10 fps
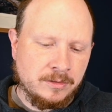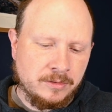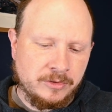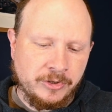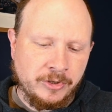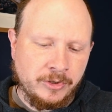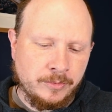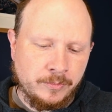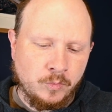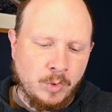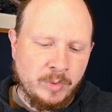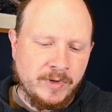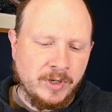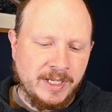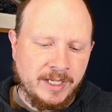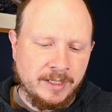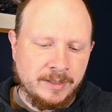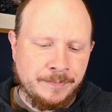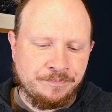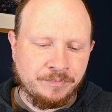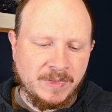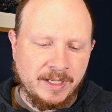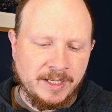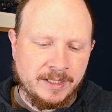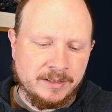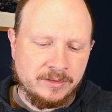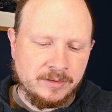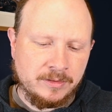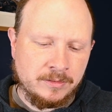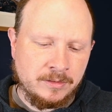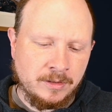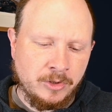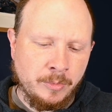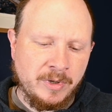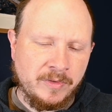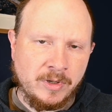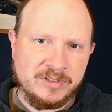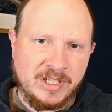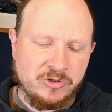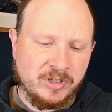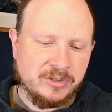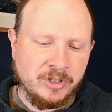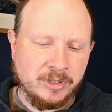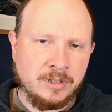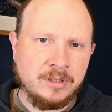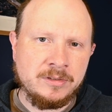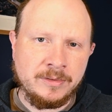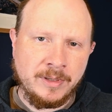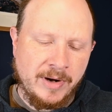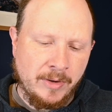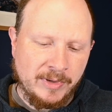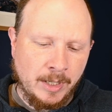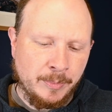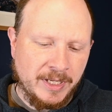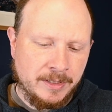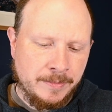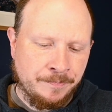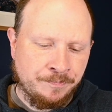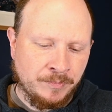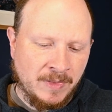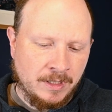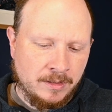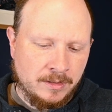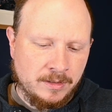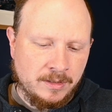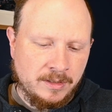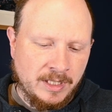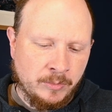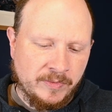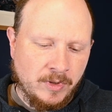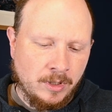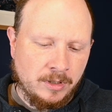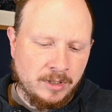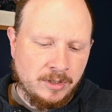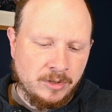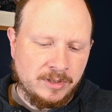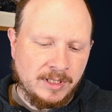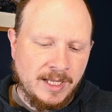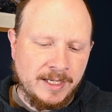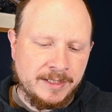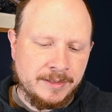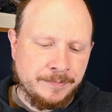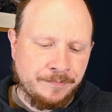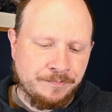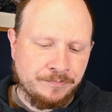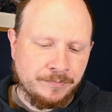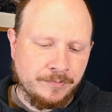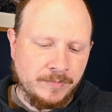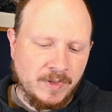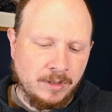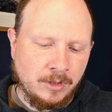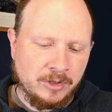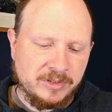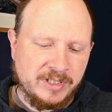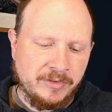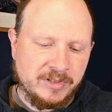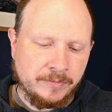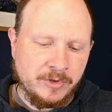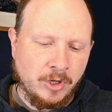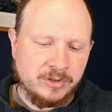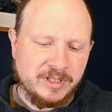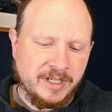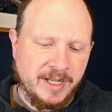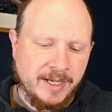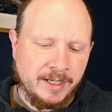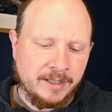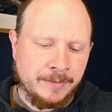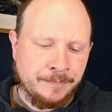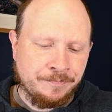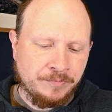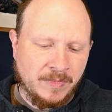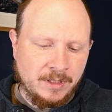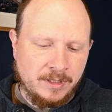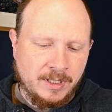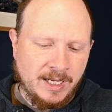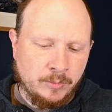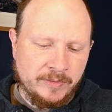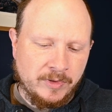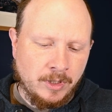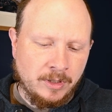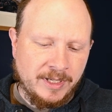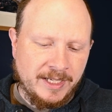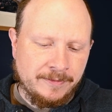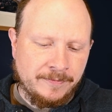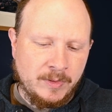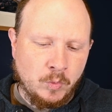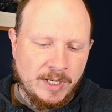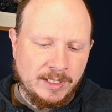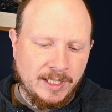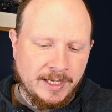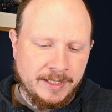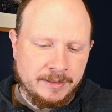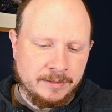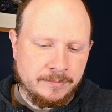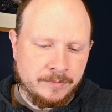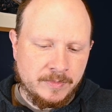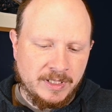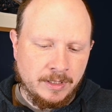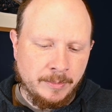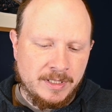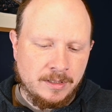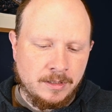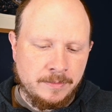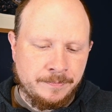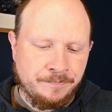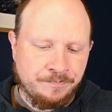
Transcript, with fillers: So what we've got here is a number of concentric circles around our pin. Then we've got a dotted line or a series of dots in an arc and we've got a thin white line in the middle